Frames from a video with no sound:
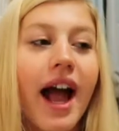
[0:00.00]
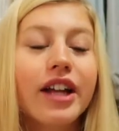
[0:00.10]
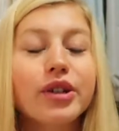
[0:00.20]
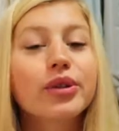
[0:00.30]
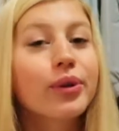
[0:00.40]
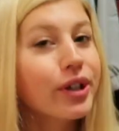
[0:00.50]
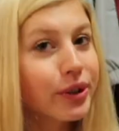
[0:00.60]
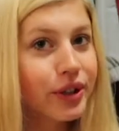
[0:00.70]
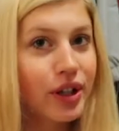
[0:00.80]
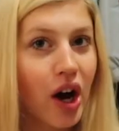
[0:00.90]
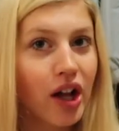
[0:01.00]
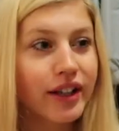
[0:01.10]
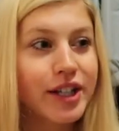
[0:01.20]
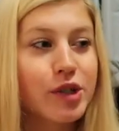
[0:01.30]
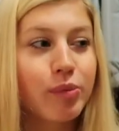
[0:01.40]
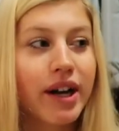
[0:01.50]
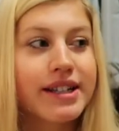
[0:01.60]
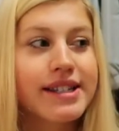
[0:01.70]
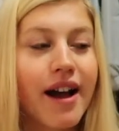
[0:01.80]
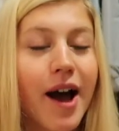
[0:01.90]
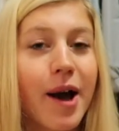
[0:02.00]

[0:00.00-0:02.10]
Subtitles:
I don't know where you go to college, but